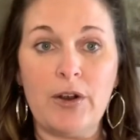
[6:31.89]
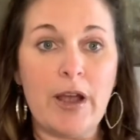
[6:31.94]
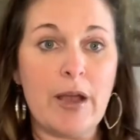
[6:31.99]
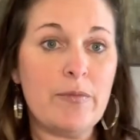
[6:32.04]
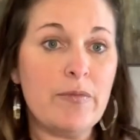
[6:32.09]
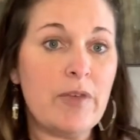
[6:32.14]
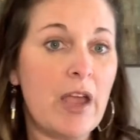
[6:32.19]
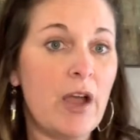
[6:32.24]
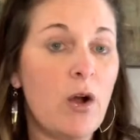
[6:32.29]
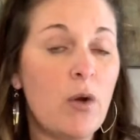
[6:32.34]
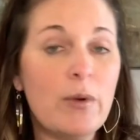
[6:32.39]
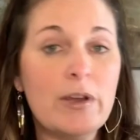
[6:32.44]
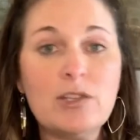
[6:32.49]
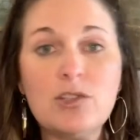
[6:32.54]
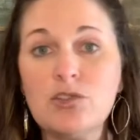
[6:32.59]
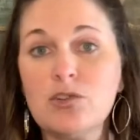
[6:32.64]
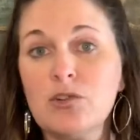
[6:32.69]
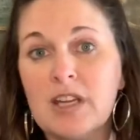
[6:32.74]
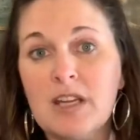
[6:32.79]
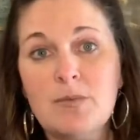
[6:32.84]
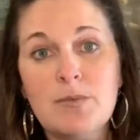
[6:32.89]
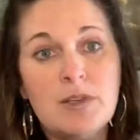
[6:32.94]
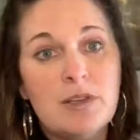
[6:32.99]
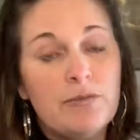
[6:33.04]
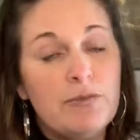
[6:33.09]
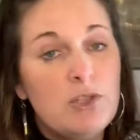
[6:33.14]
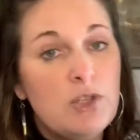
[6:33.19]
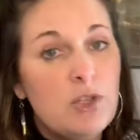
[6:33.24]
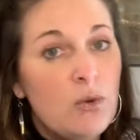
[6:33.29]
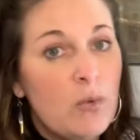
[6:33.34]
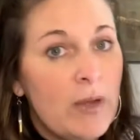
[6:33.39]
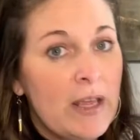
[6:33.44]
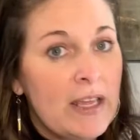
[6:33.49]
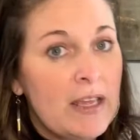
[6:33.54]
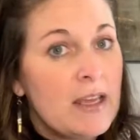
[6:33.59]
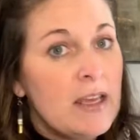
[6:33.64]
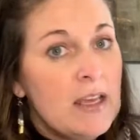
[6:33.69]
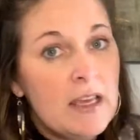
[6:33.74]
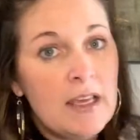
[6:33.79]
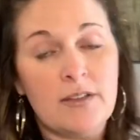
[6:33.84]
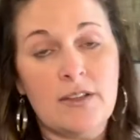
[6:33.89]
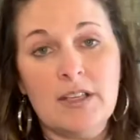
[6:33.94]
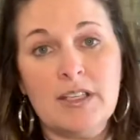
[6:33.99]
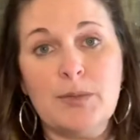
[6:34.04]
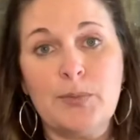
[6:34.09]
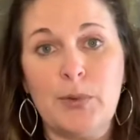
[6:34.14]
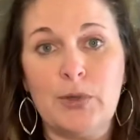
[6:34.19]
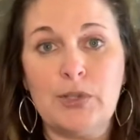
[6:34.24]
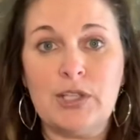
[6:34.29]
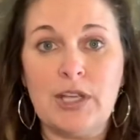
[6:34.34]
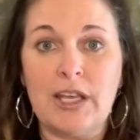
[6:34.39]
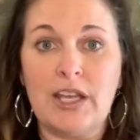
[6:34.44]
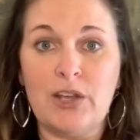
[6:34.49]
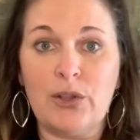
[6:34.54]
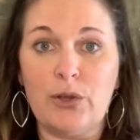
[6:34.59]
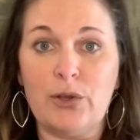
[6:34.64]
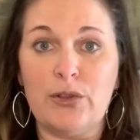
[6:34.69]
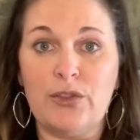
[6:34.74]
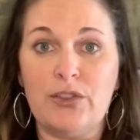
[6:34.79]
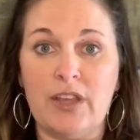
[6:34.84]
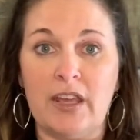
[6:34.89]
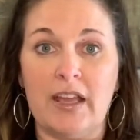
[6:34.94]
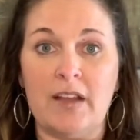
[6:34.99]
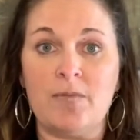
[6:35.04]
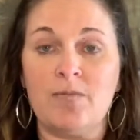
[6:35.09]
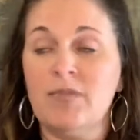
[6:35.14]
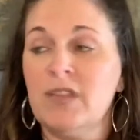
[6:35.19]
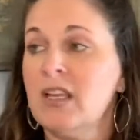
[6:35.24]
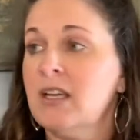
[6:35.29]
Have they always dreamed of doing this particular thing?